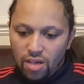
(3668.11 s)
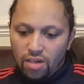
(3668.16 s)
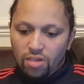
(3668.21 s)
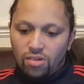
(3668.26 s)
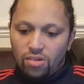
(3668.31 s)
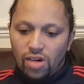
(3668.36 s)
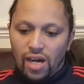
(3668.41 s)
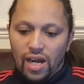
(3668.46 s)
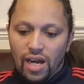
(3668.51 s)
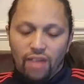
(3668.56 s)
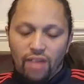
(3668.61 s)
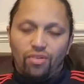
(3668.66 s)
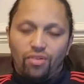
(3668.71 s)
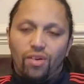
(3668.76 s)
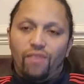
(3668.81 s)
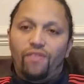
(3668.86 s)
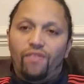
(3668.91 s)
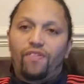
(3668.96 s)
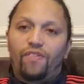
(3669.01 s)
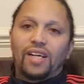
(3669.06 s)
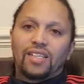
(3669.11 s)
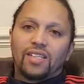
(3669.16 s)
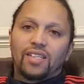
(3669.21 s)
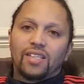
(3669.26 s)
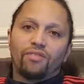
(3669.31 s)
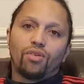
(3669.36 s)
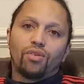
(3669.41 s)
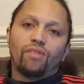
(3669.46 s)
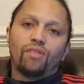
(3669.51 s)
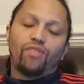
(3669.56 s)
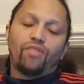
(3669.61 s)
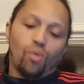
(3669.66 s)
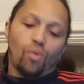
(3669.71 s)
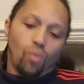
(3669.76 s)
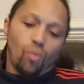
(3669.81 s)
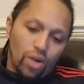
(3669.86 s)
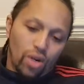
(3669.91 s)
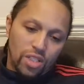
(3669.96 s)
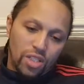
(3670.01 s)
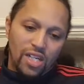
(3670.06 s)
Right, everyone. Thanks, everyone, for
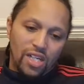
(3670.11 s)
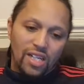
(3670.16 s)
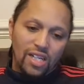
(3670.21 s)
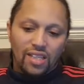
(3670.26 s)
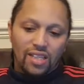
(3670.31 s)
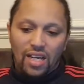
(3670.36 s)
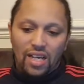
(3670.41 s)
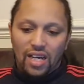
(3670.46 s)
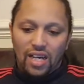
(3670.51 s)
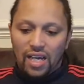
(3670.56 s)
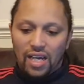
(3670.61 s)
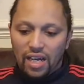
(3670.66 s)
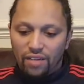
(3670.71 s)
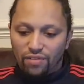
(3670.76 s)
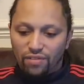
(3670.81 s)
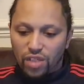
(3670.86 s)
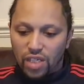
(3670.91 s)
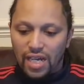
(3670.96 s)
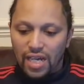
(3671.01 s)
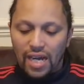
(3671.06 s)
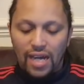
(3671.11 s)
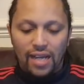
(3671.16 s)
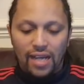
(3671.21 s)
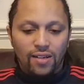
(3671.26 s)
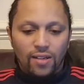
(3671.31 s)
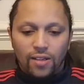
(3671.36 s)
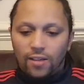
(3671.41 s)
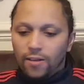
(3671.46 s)
watching in the live chat.